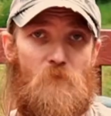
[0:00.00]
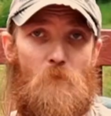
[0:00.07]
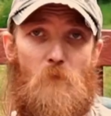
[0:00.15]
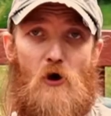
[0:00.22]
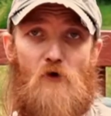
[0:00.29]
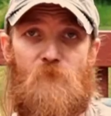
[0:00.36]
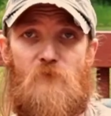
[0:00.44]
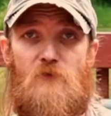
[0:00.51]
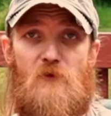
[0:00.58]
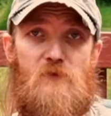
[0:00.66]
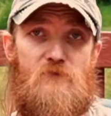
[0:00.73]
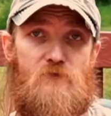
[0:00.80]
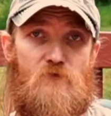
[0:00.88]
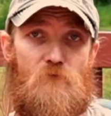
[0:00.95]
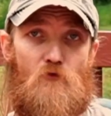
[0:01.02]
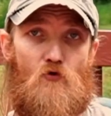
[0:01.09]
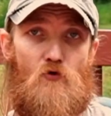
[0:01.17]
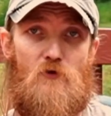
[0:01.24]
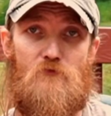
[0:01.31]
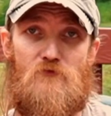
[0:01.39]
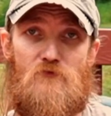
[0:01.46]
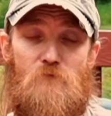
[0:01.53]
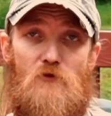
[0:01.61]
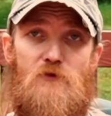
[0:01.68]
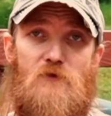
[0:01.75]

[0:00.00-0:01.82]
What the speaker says: both of these quilts put